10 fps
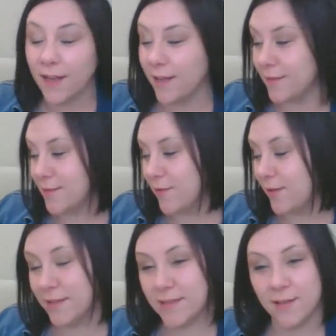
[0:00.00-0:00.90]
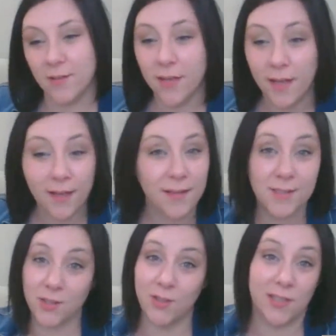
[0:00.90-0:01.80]
And so I said, okay, let's
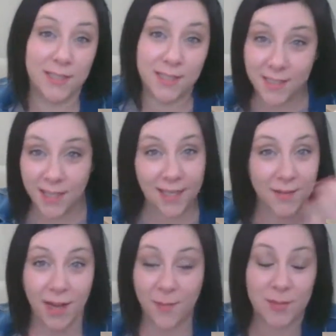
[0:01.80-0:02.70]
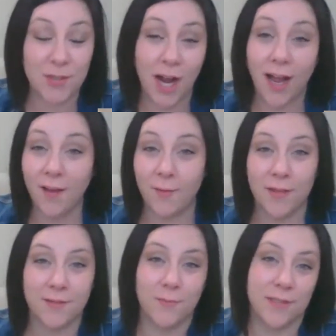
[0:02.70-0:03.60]
do this. I'm going to try, and
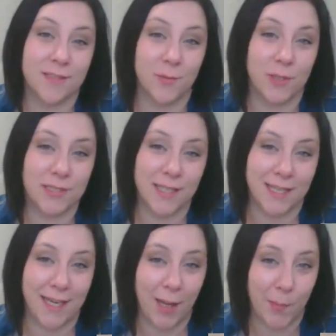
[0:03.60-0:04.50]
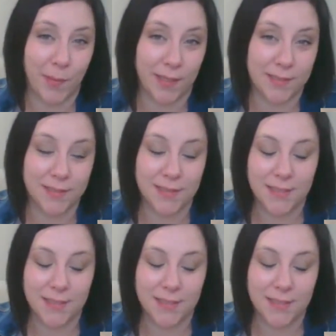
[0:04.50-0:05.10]
what's the worst that can happen?